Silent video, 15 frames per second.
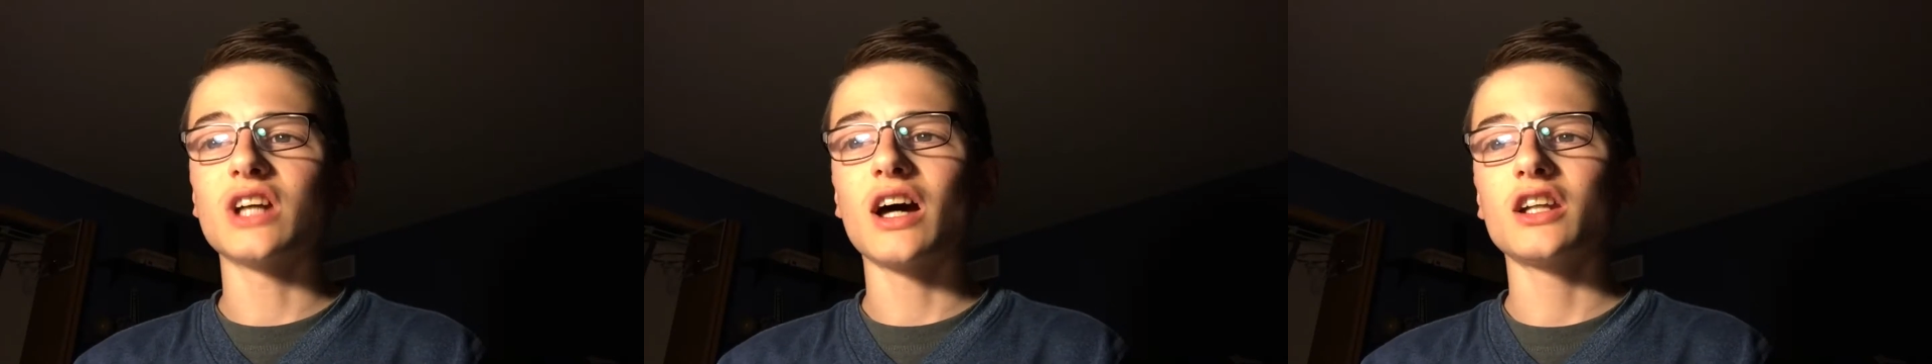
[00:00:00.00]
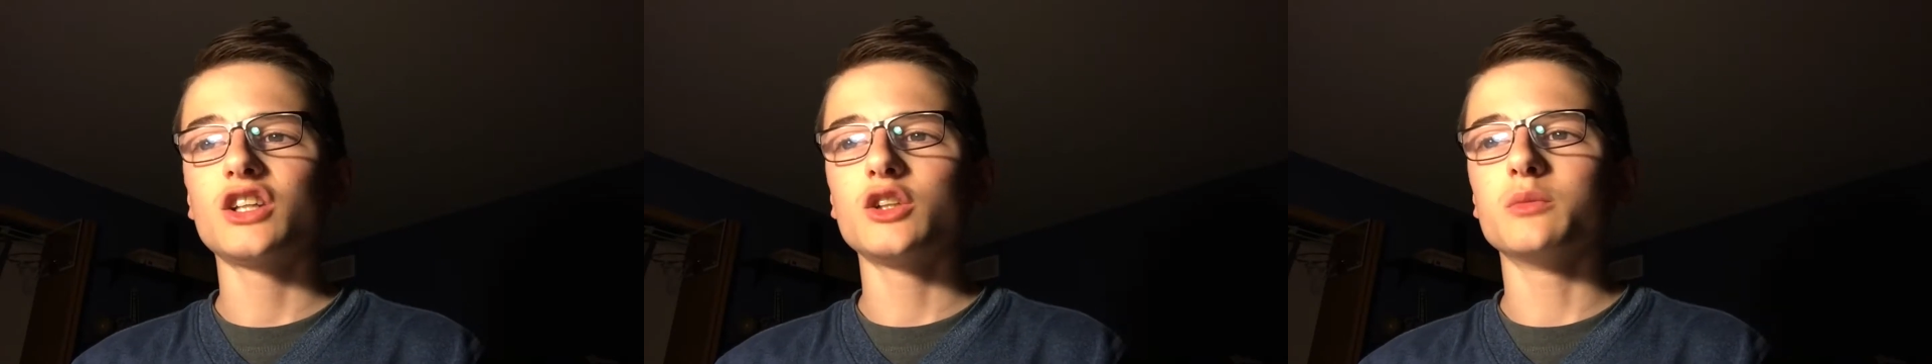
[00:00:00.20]

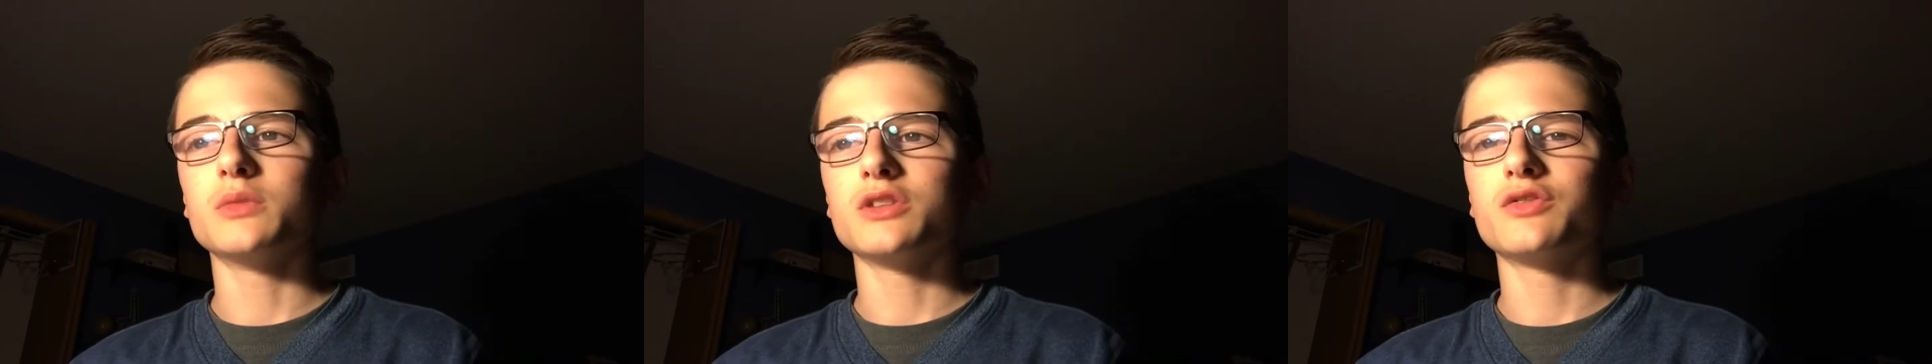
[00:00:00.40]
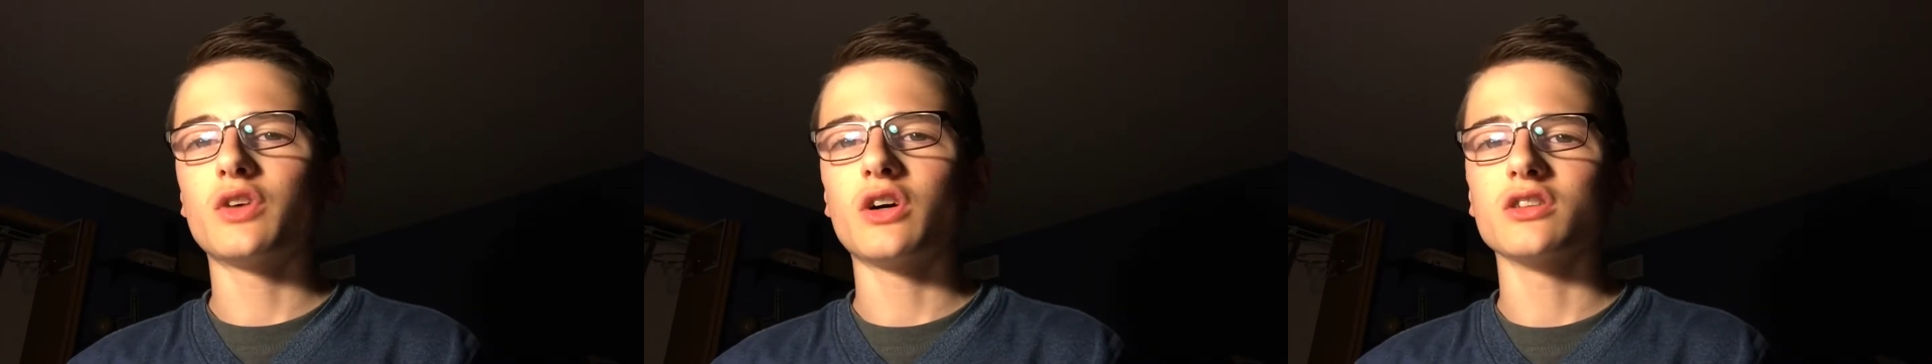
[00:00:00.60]
not
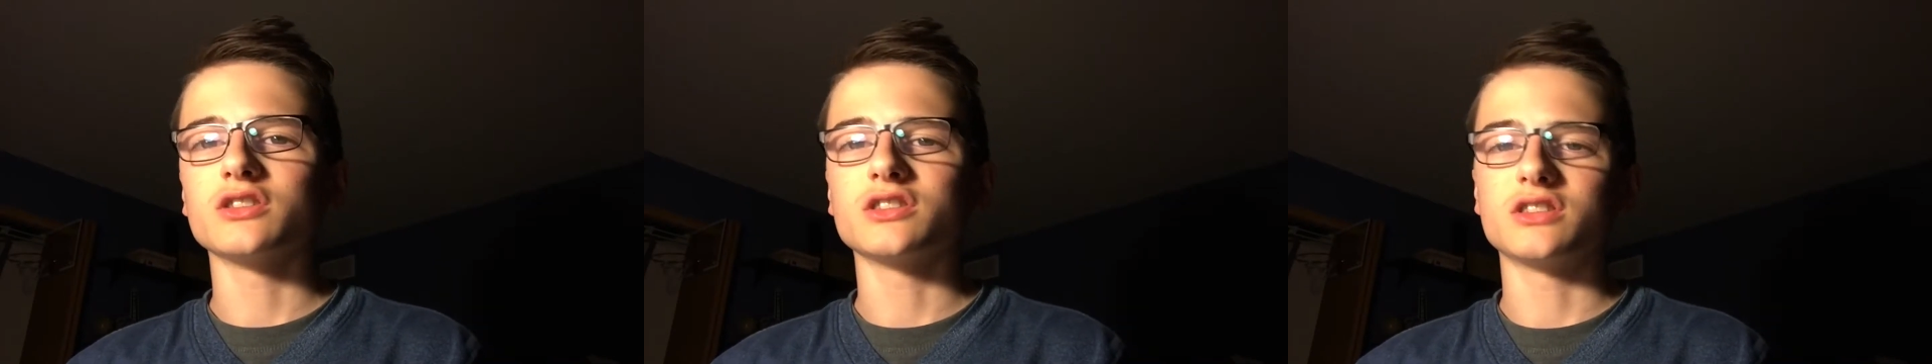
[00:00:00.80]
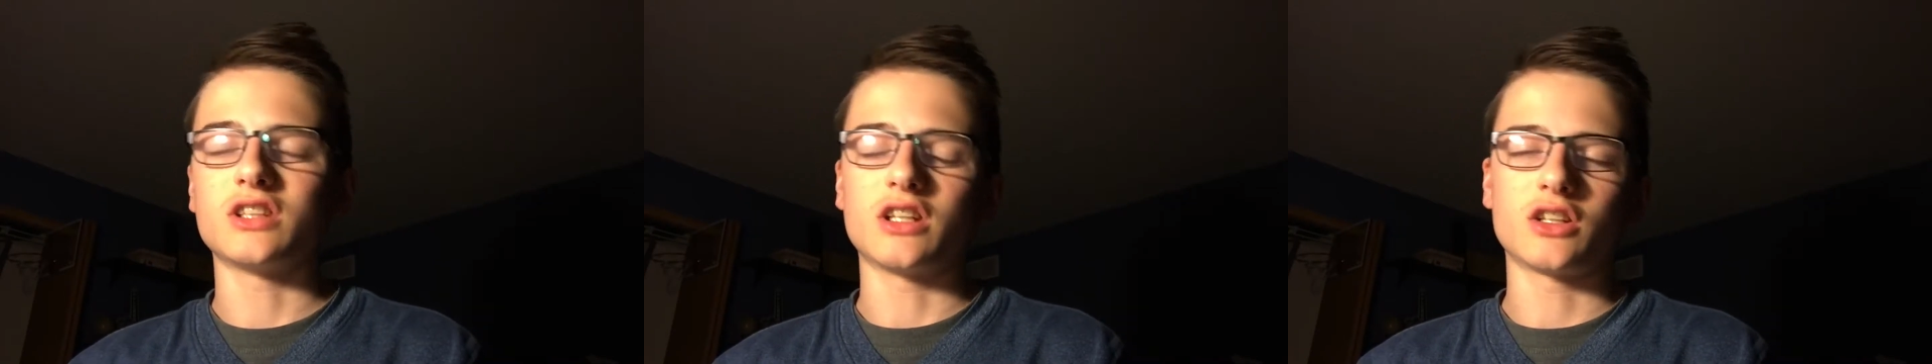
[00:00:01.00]
humans' fault
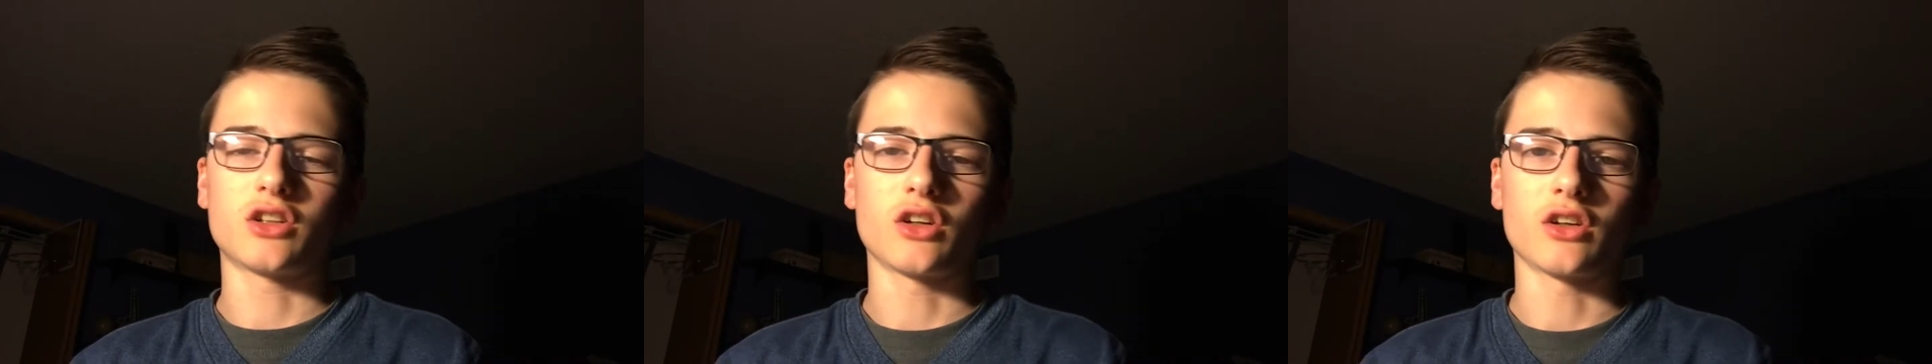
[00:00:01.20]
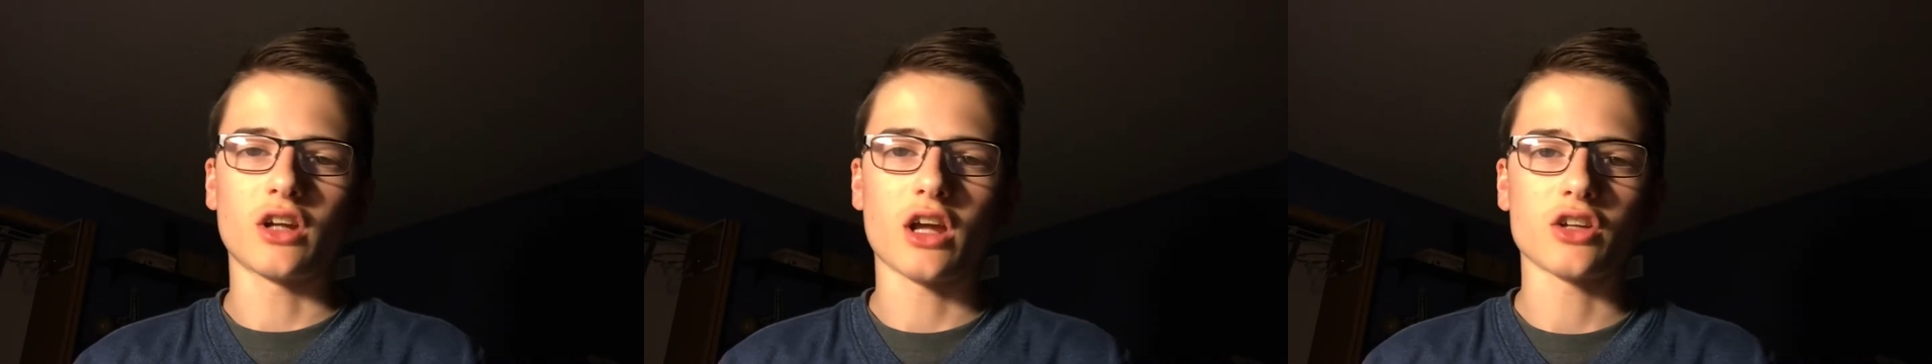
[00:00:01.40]
since they
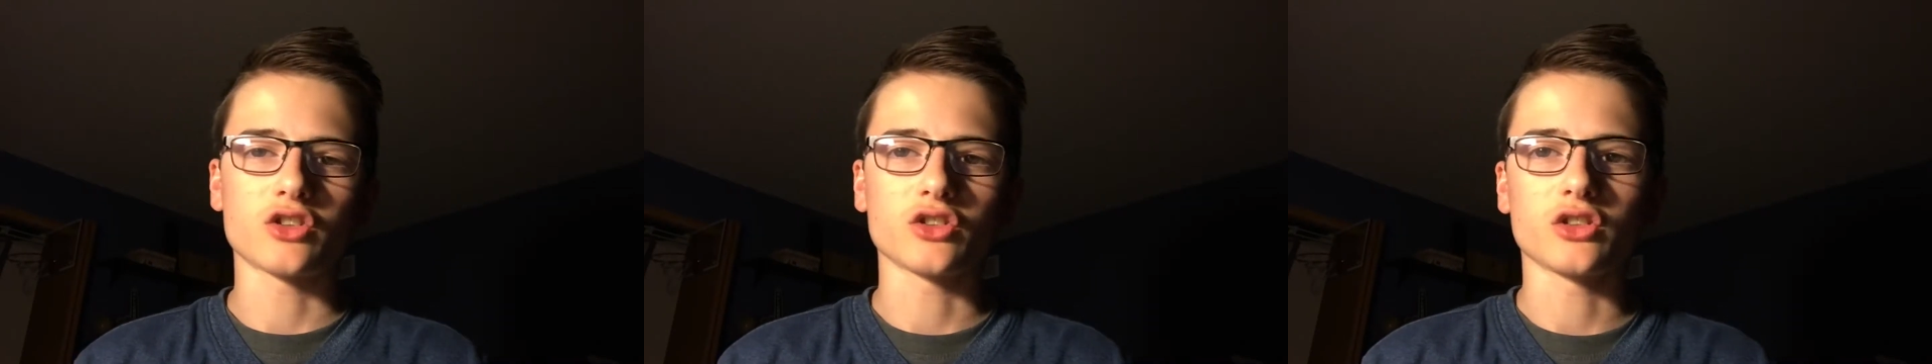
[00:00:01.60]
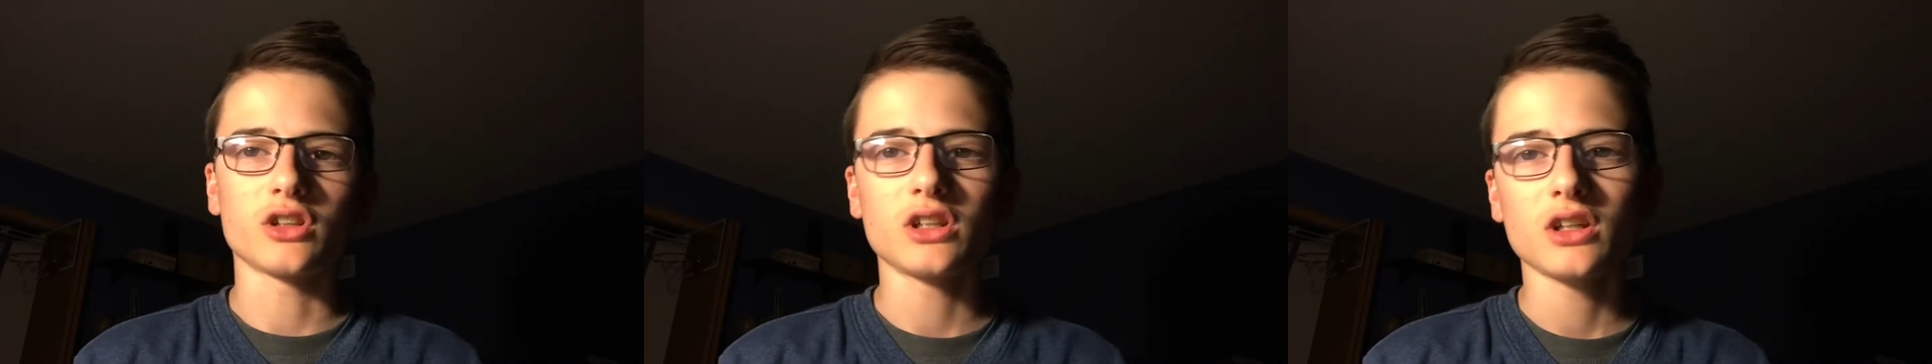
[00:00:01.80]
occur
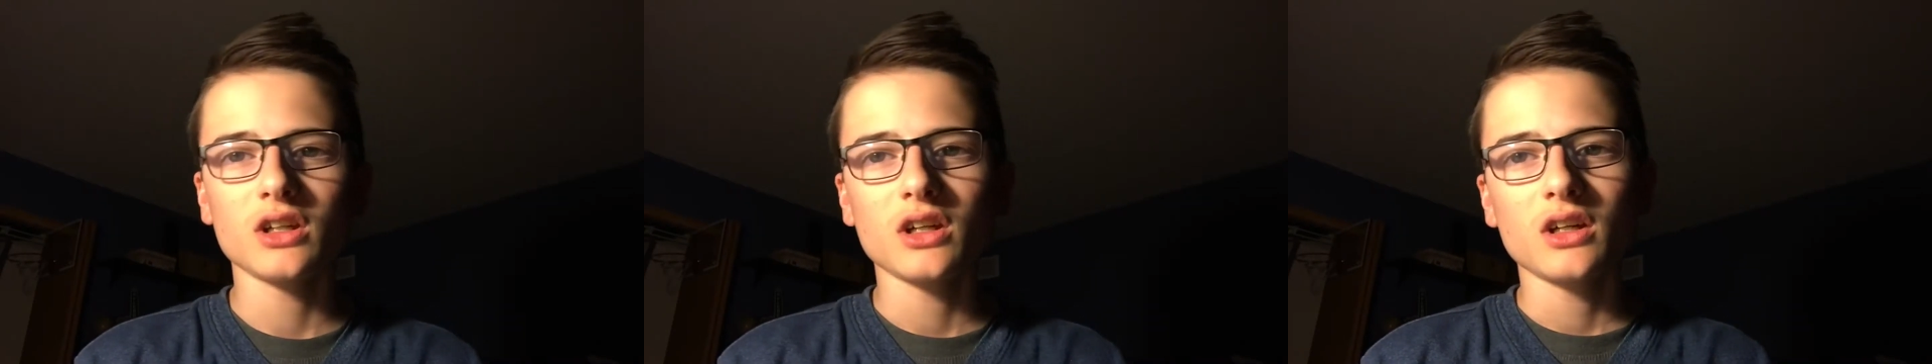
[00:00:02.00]
naturally.